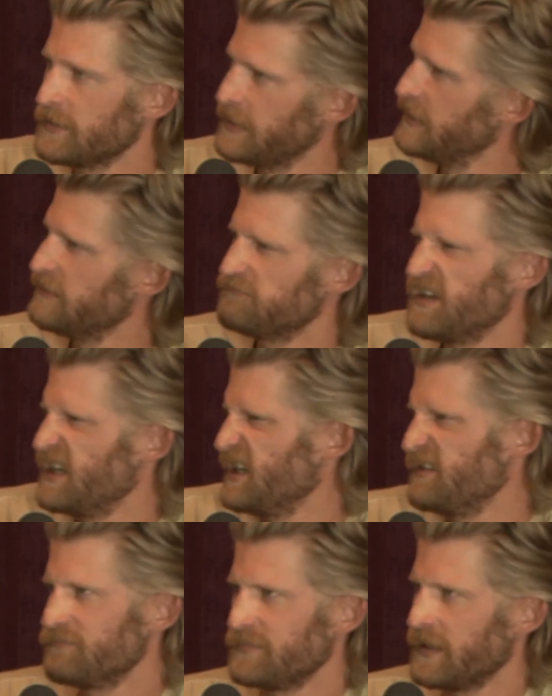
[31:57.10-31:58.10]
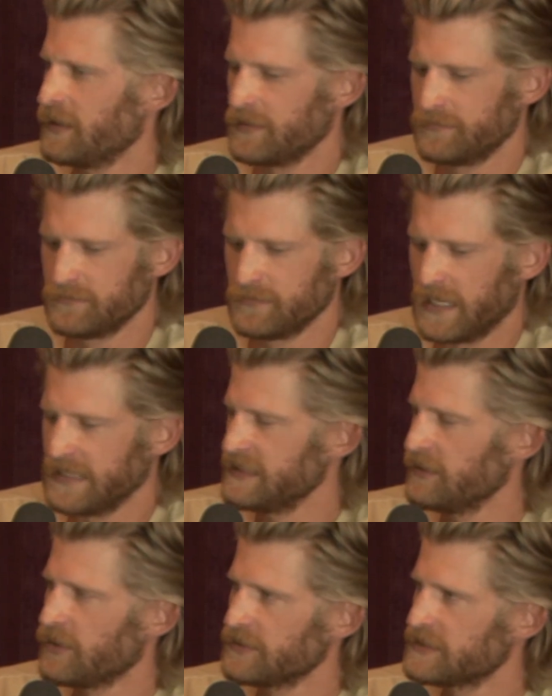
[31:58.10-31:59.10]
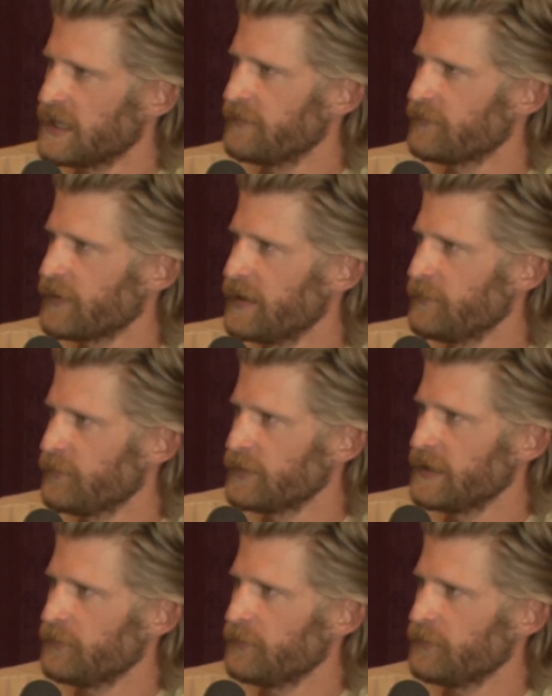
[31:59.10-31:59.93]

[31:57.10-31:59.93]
Any idea on time frame of when that